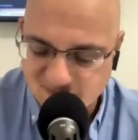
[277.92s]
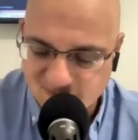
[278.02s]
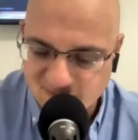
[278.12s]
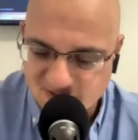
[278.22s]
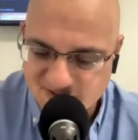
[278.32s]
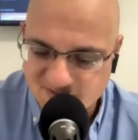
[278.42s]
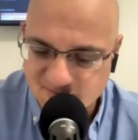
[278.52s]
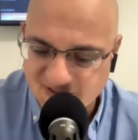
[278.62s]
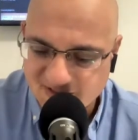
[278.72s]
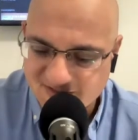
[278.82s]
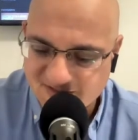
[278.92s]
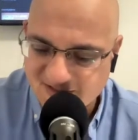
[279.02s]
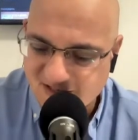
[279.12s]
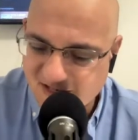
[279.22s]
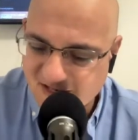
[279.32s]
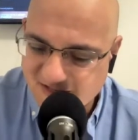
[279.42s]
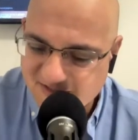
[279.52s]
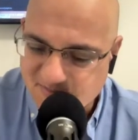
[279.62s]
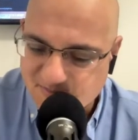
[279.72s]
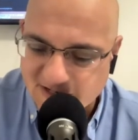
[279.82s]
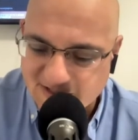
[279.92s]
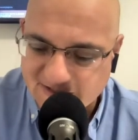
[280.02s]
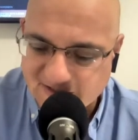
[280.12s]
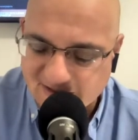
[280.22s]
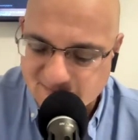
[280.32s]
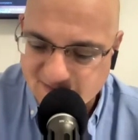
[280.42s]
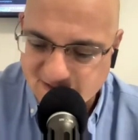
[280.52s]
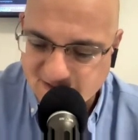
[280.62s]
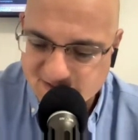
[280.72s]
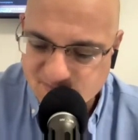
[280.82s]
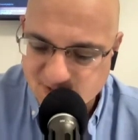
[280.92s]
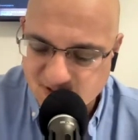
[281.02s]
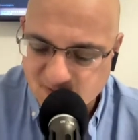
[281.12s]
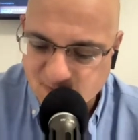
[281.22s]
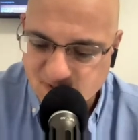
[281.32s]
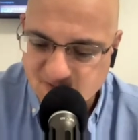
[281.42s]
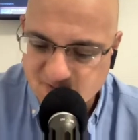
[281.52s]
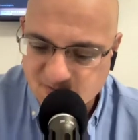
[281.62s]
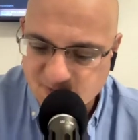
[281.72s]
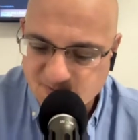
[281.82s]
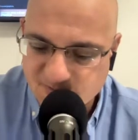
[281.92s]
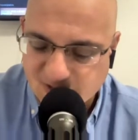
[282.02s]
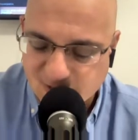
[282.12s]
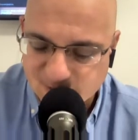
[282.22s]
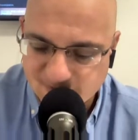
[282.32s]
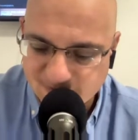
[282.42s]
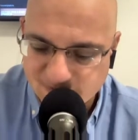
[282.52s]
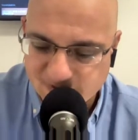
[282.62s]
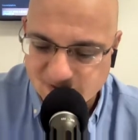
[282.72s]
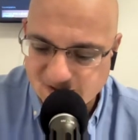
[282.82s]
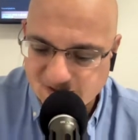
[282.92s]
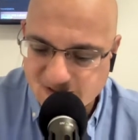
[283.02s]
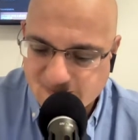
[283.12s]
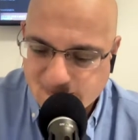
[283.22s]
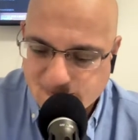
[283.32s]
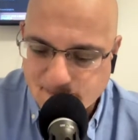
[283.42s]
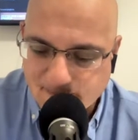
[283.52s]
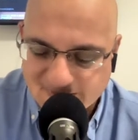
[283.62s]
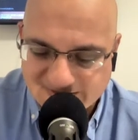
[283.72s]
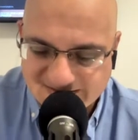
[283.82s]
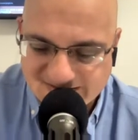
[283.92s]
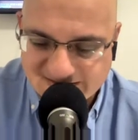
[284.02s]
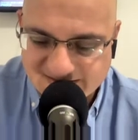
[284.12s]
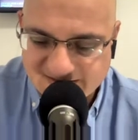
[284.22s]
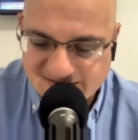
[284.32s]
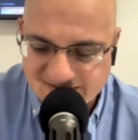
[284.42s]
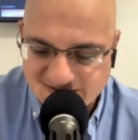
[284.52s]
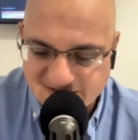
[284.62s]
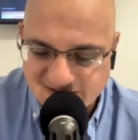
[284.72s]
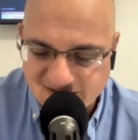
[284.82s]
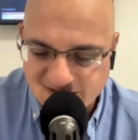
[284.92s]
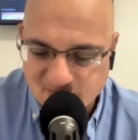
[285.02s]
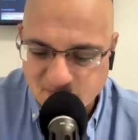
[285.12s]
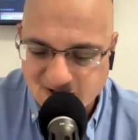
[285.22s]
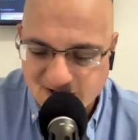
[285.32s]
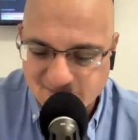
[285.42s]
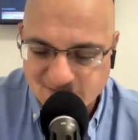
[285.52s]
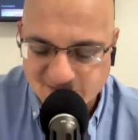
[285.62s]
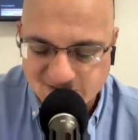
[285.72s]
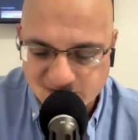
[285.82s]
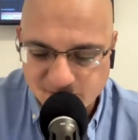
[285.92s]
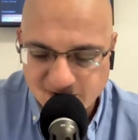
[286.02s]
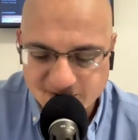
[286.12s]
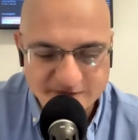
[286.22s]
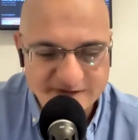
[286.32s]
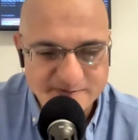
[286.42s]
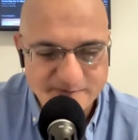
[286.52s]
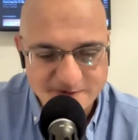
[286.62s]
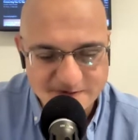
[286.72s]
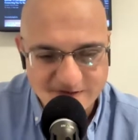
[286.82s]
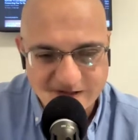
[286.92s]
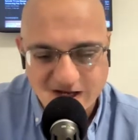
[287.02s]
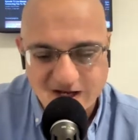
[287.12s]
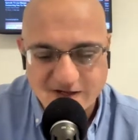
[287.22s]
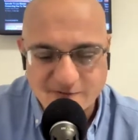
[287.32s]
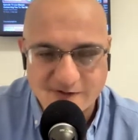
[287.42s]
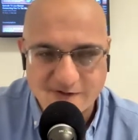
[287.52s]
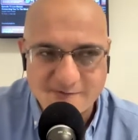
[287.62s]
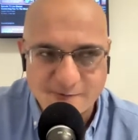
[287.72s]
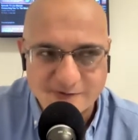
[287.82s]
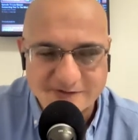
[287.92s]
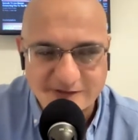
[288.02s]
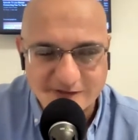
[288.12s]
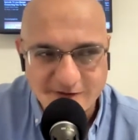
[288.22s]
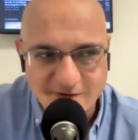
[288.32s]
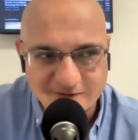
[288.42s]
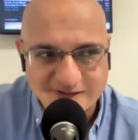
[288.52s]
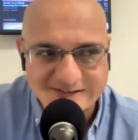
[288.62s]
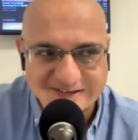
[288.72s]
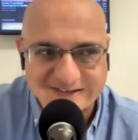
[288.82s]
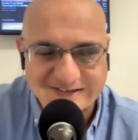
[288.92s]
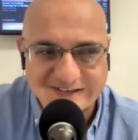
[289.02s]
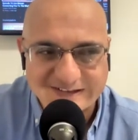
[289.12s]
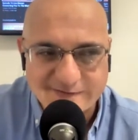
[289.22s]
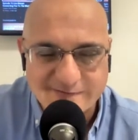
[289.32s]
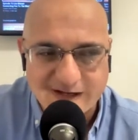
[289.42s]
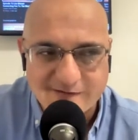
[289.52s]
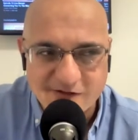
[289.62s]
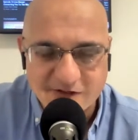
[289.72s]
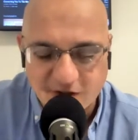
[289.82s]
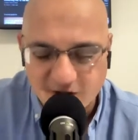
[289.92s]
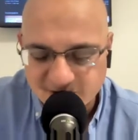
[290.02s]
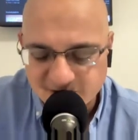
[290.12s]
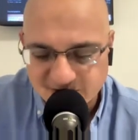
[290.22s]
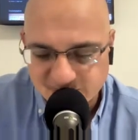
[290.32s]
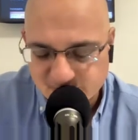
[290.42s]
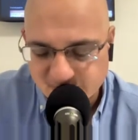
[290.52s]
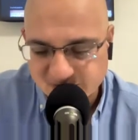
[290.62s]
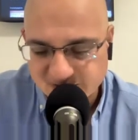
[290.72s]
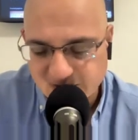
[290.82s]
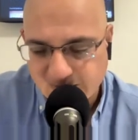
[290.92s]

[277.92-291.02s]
favorite questions because smiling and laughing is probably one of the most powerful medicines we have available at our disposal. I read a quote not long ago that said that if every doctor in the world